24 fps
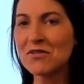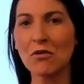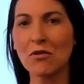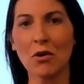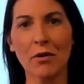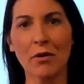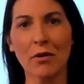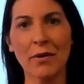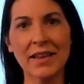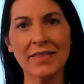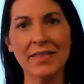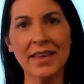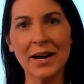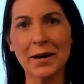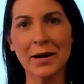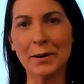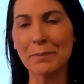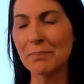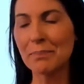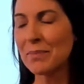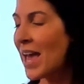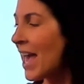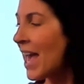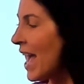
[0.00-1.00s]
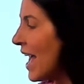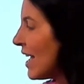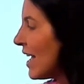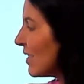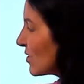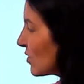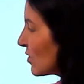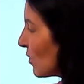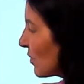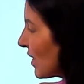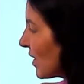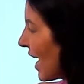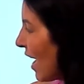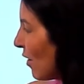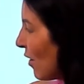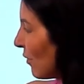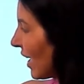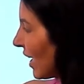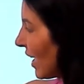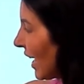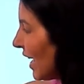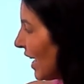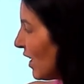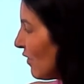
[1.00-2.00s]
4 right there. So
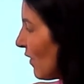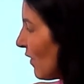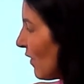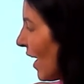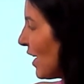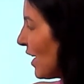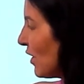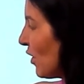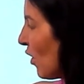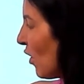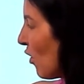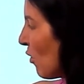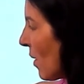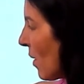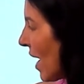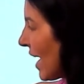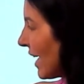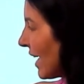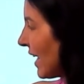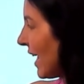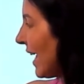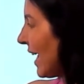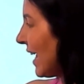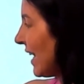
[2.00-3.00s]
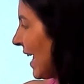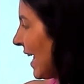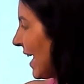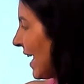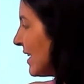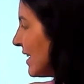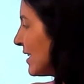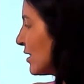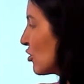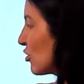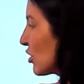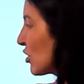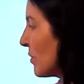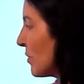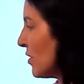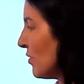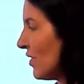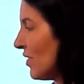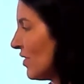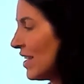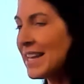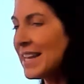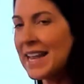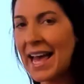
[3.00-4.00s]
now if I go back in and distribute
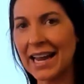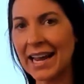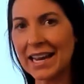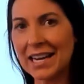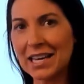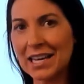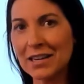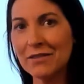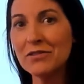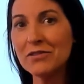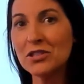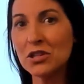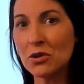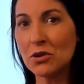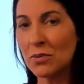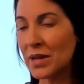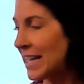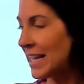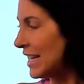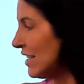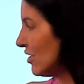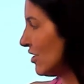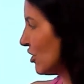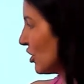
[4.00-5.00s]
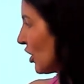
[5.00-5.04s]
the negative to each